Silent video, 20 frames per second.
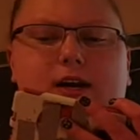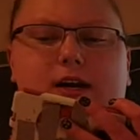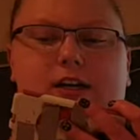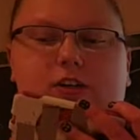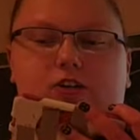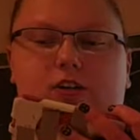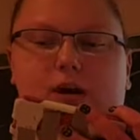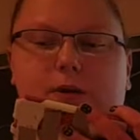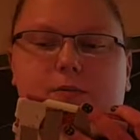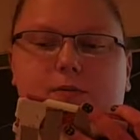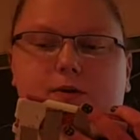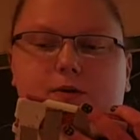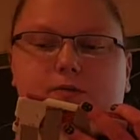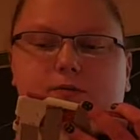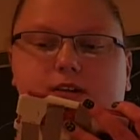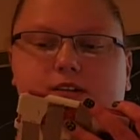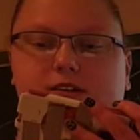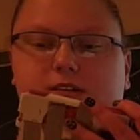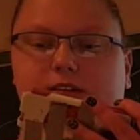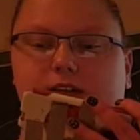Intrepid
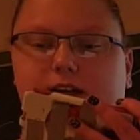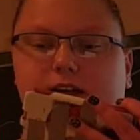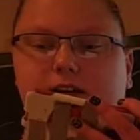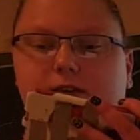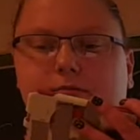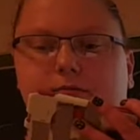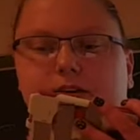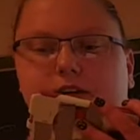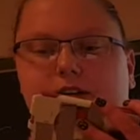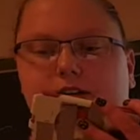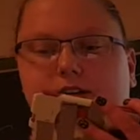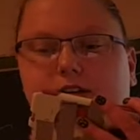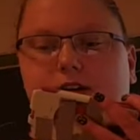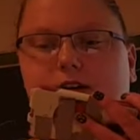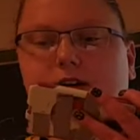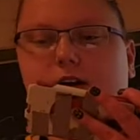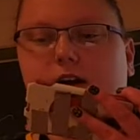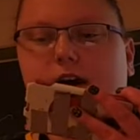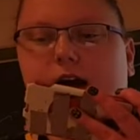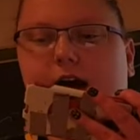was
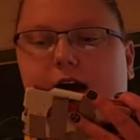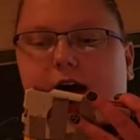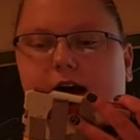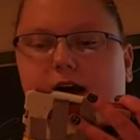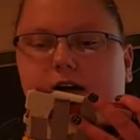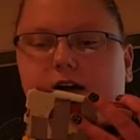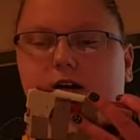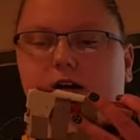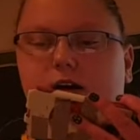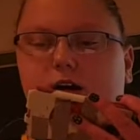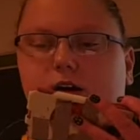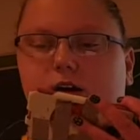decommissioned at